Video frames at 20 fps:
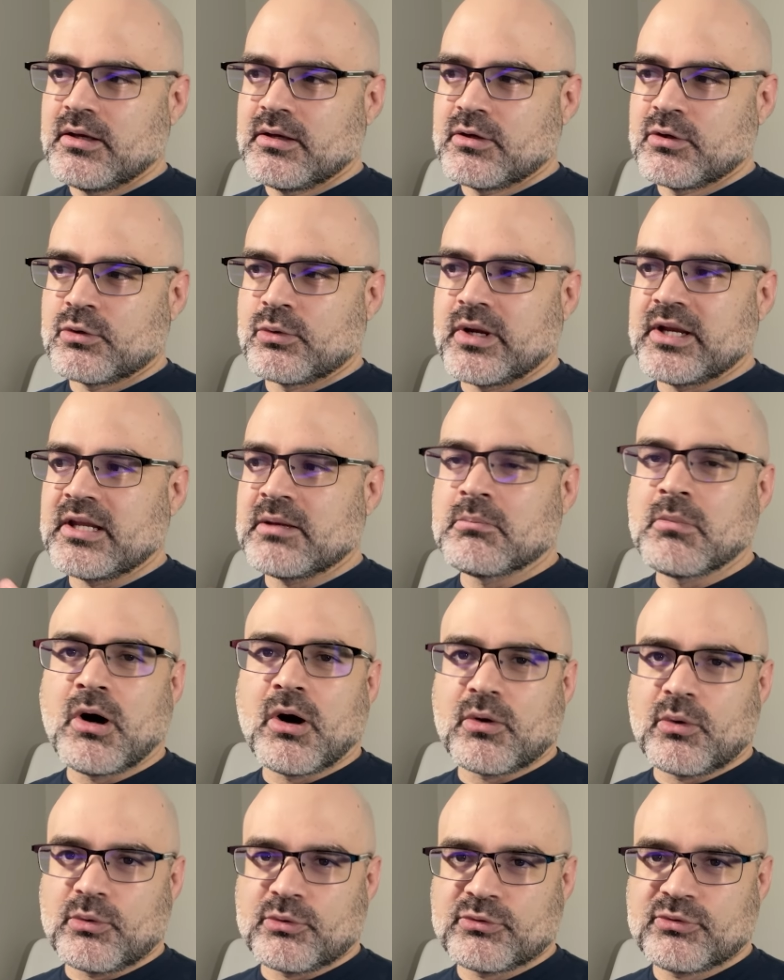creating
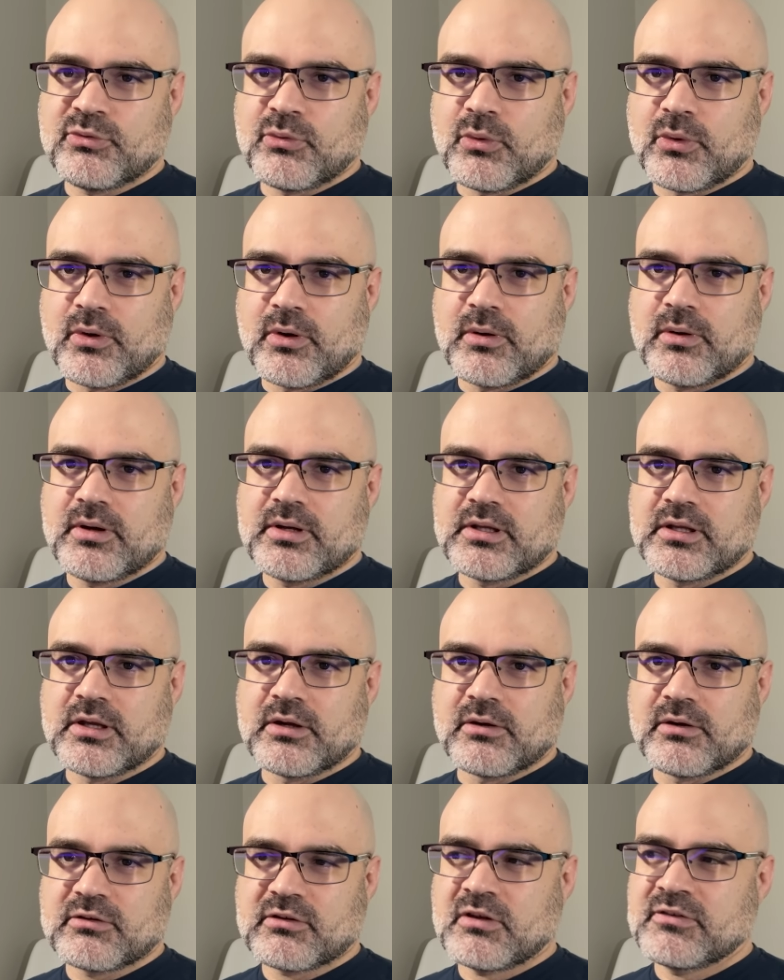models for
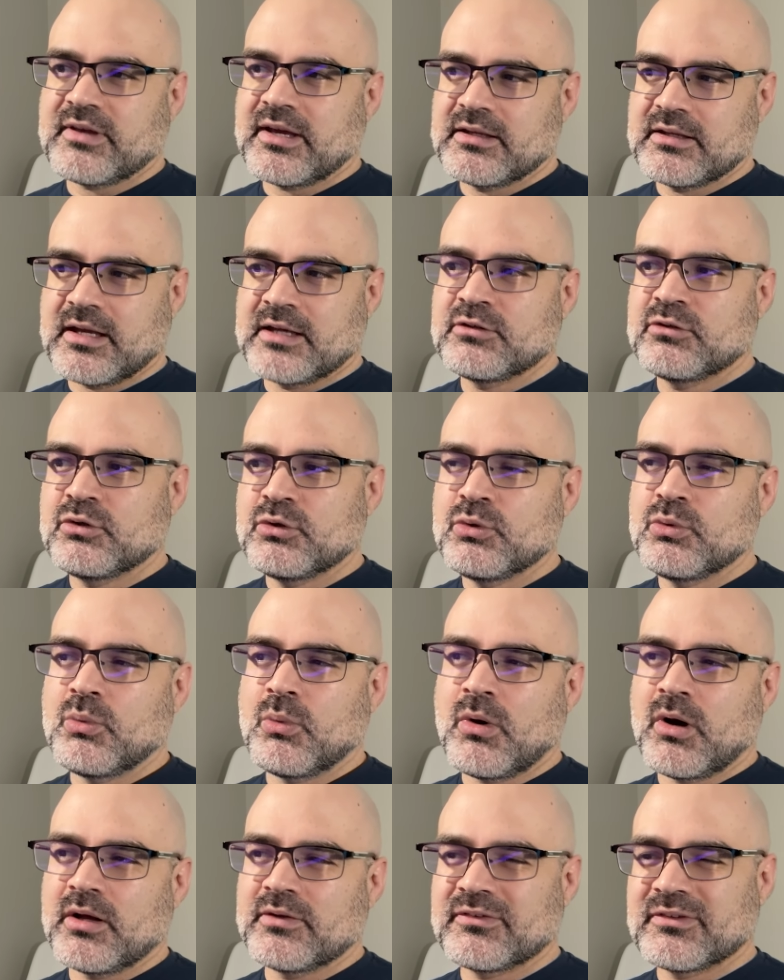years. Because I do
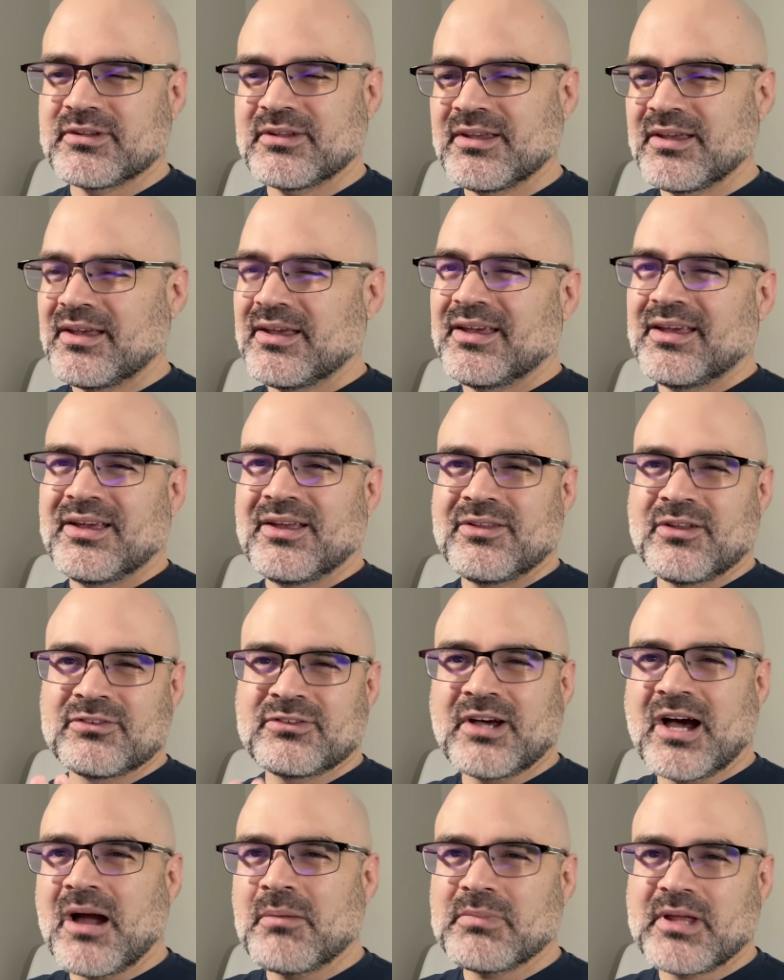want The
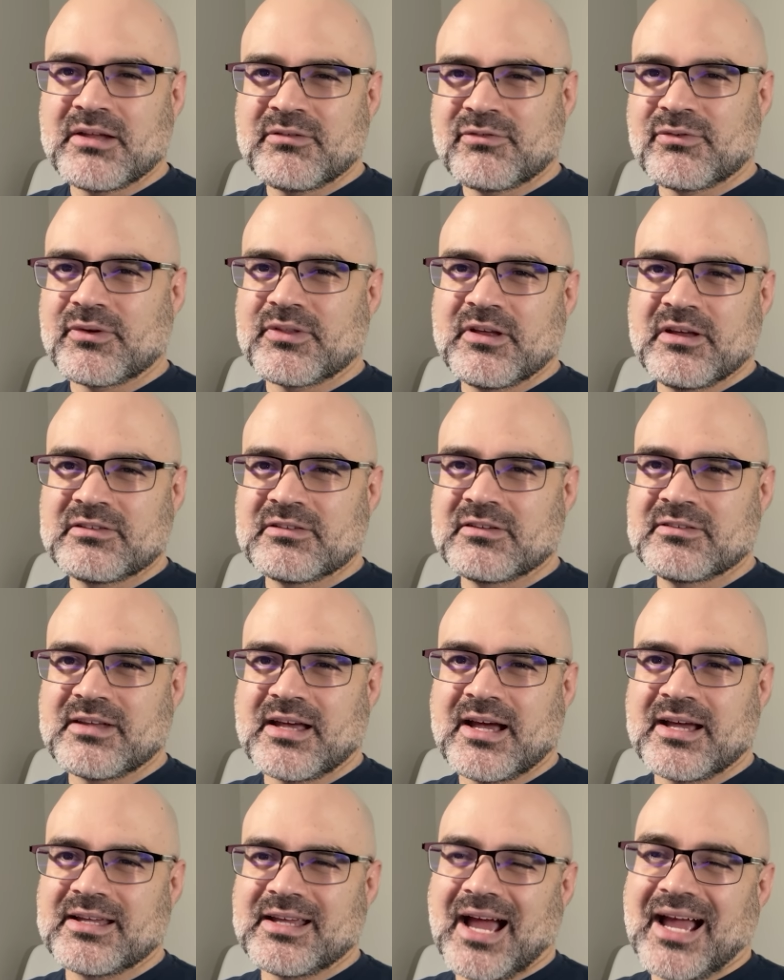timeline for this is
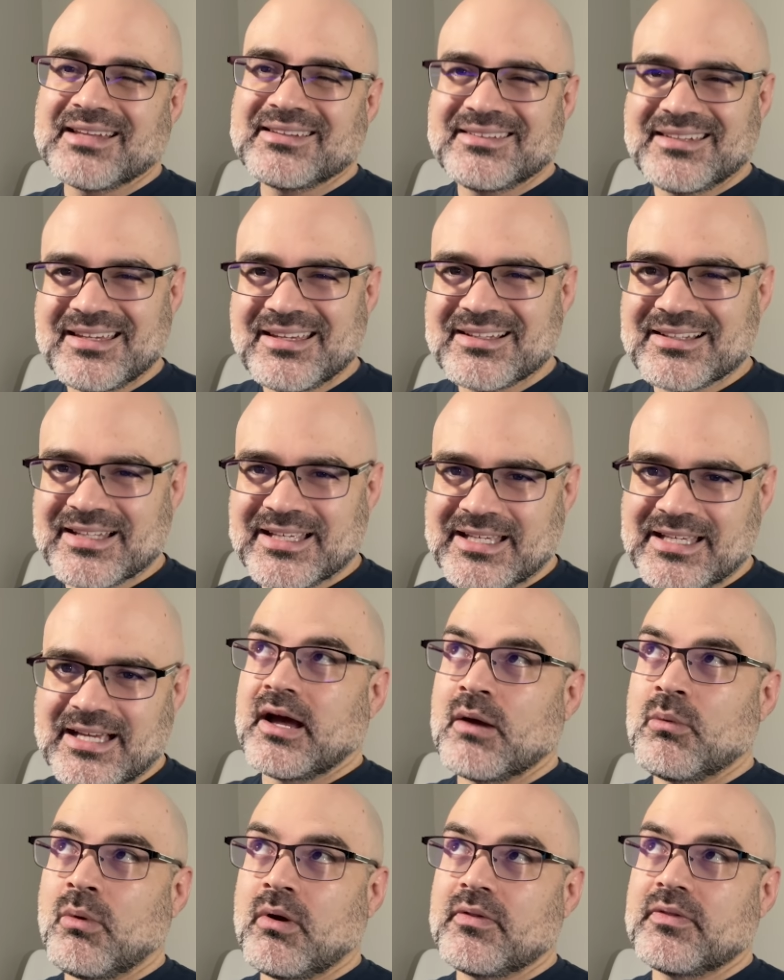ideally,
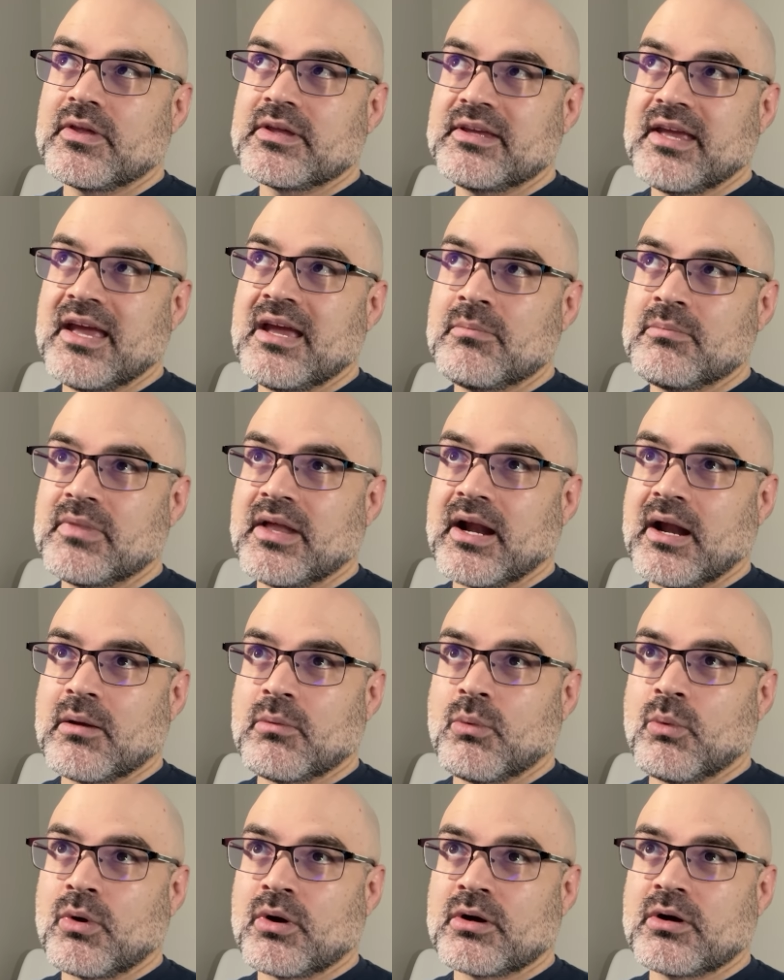I want the game that I
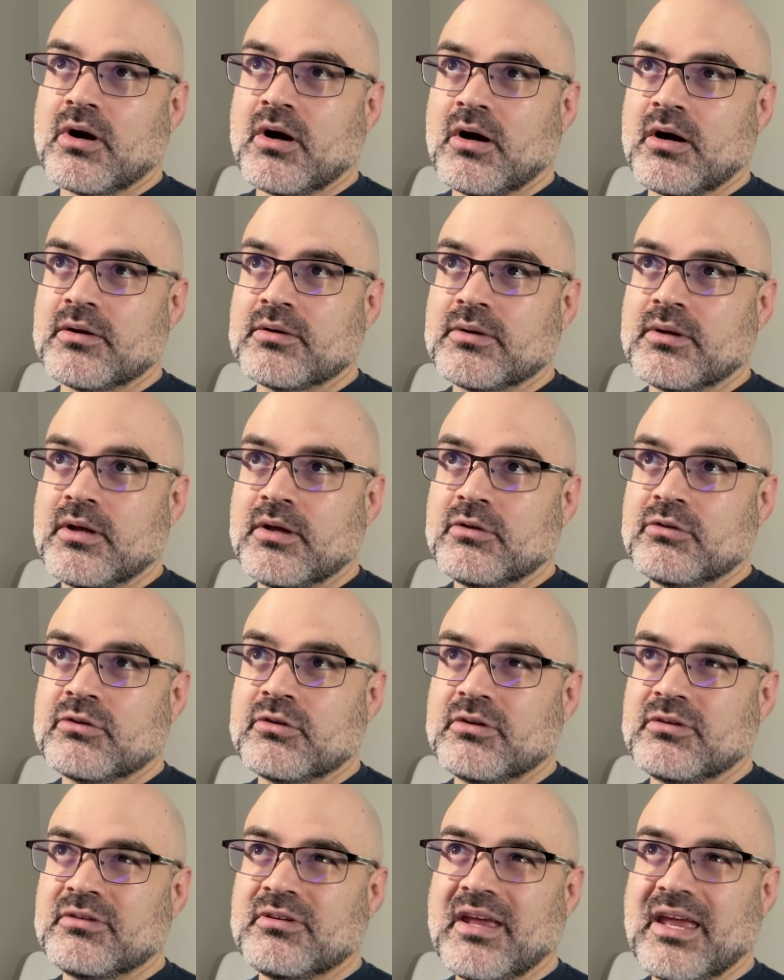work on
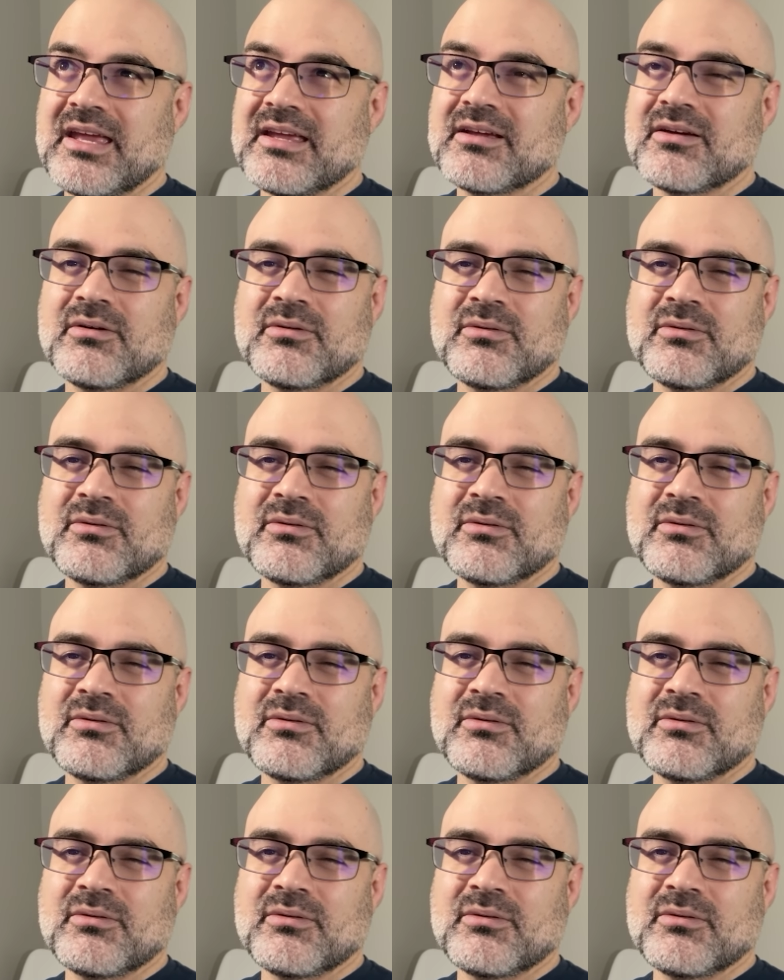to take